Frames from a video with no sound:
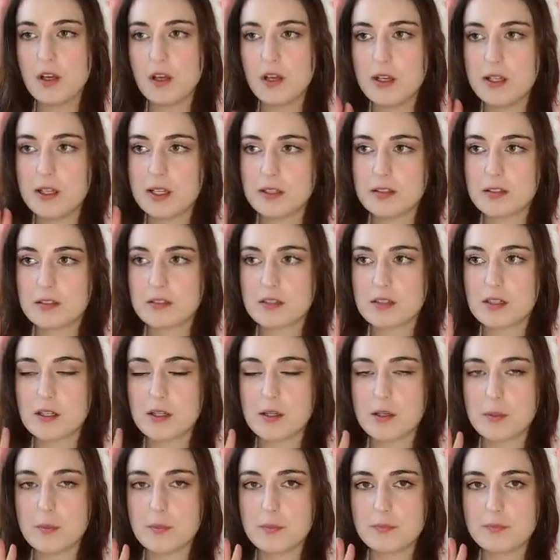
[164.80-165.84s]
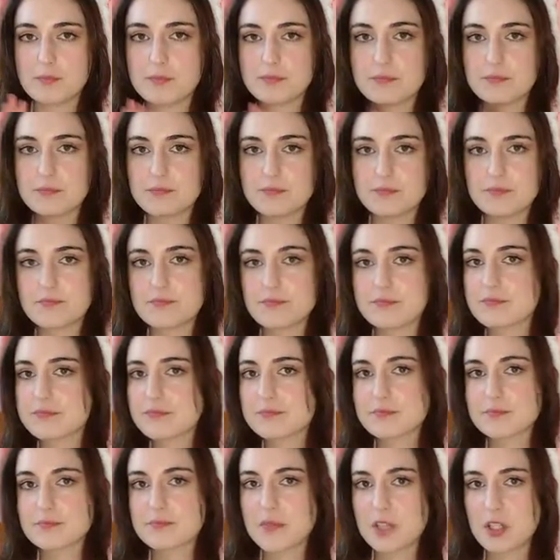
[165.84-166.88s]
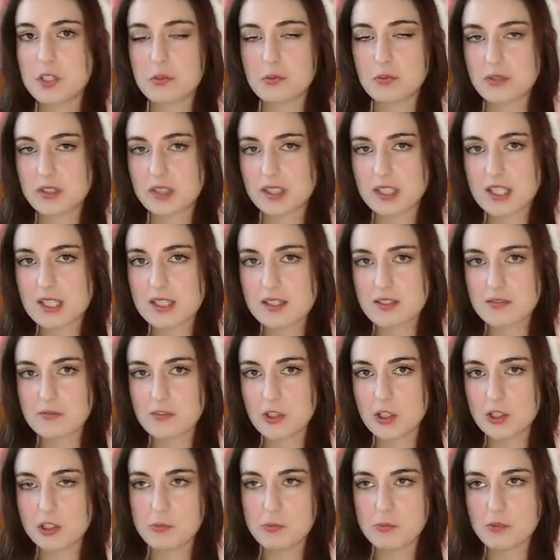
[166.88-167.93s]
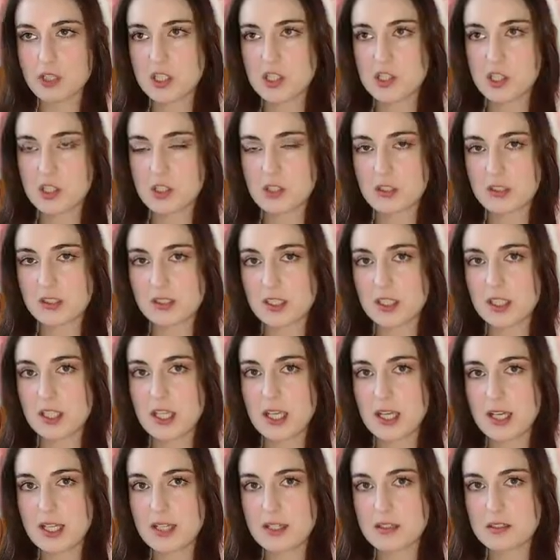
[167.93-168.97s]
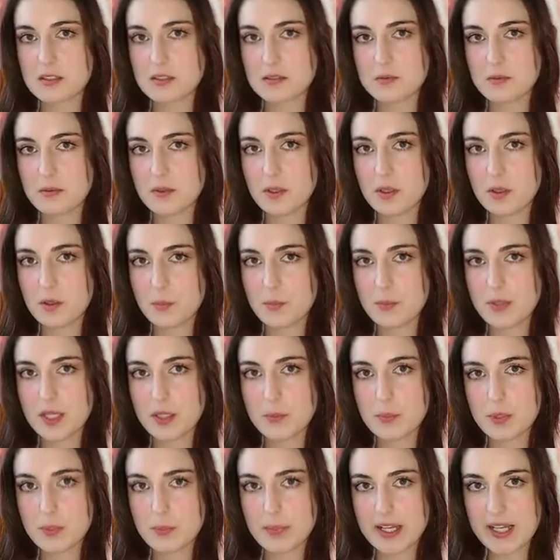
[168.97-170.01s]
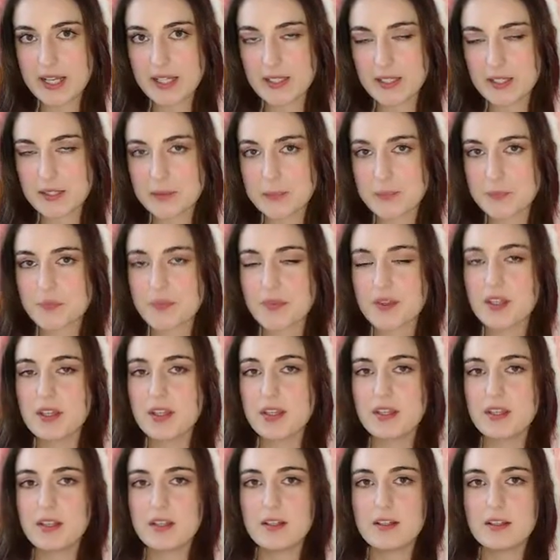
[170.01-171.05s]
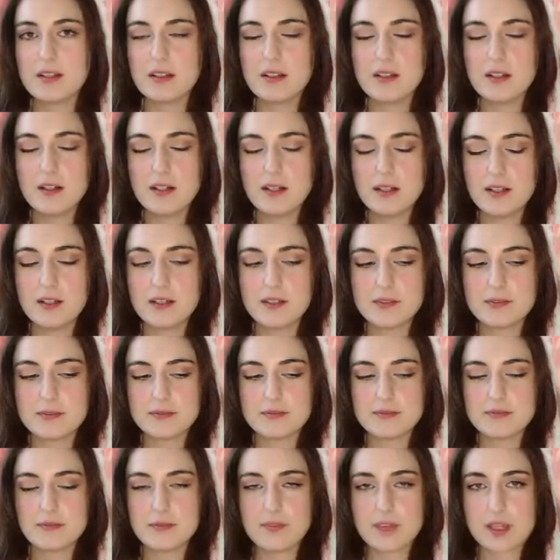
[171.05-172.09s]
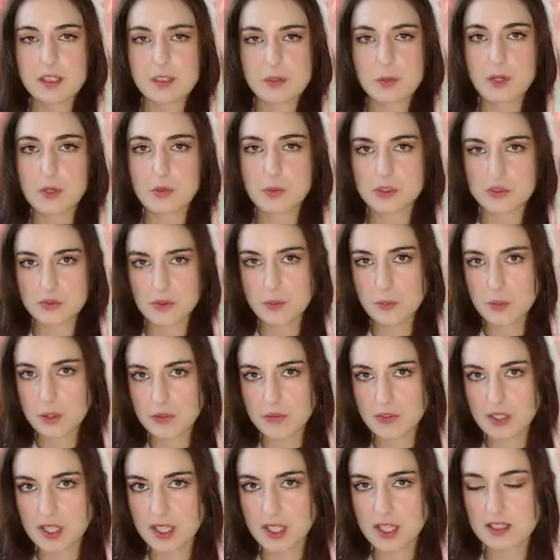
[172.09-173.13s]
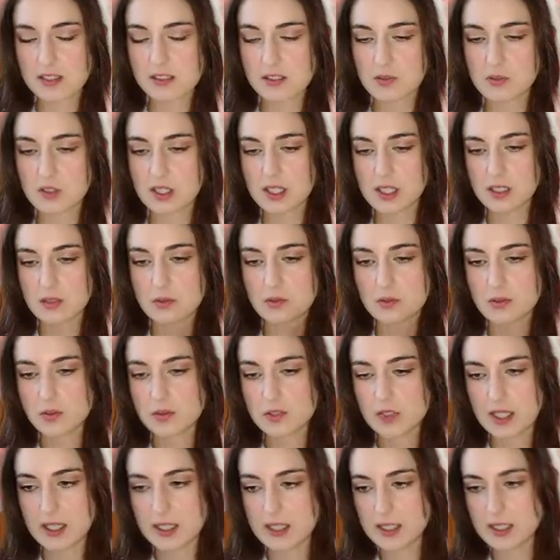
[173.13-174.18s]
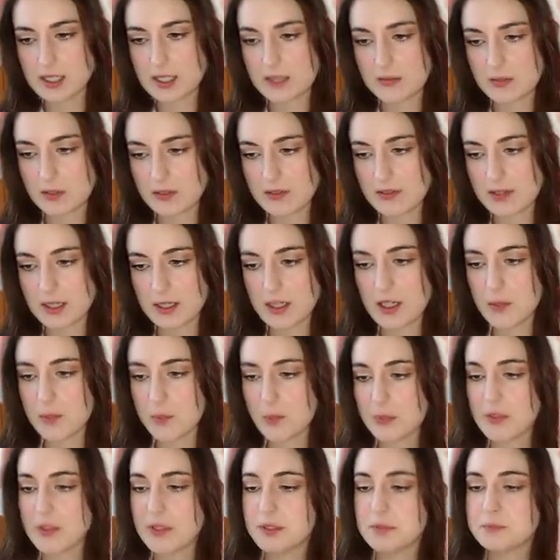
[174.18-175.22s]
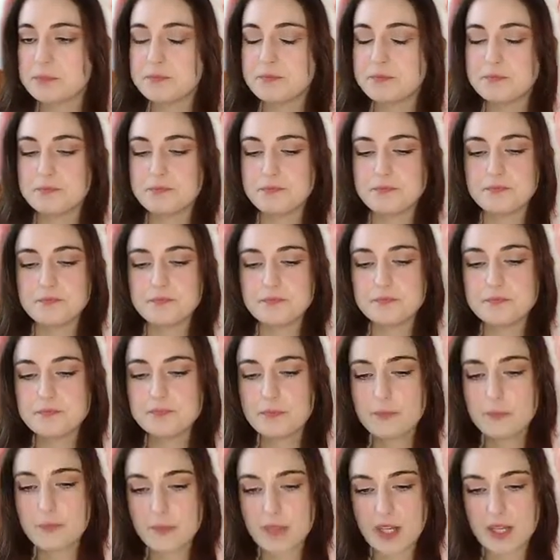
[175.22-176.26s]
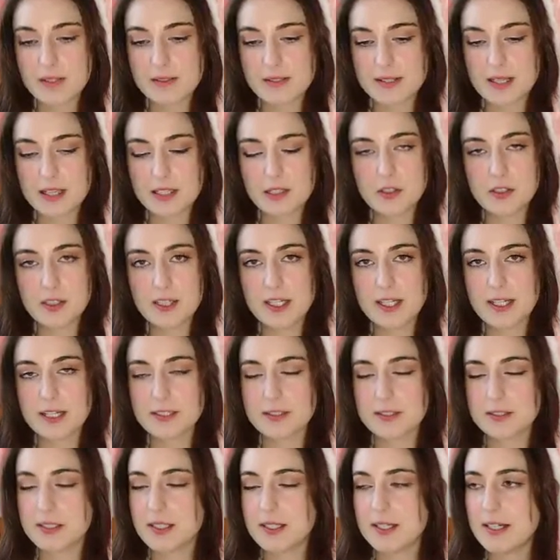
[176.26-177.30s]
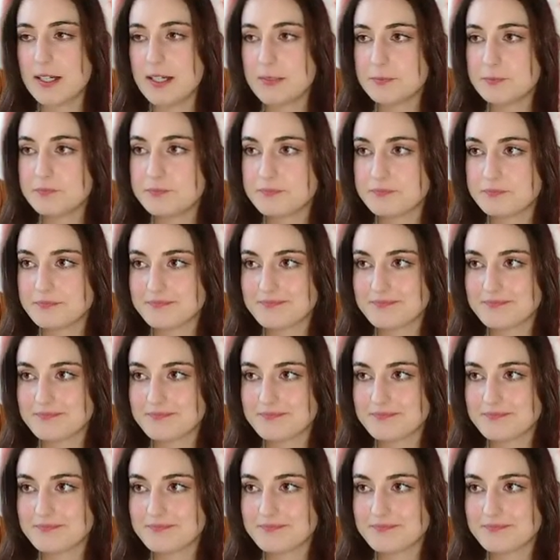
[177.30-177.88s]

and um, you know release the volume digitally and uh, paperback. Uh, that's why it was removed again, so they can also tidy everything up and tell you that. Um,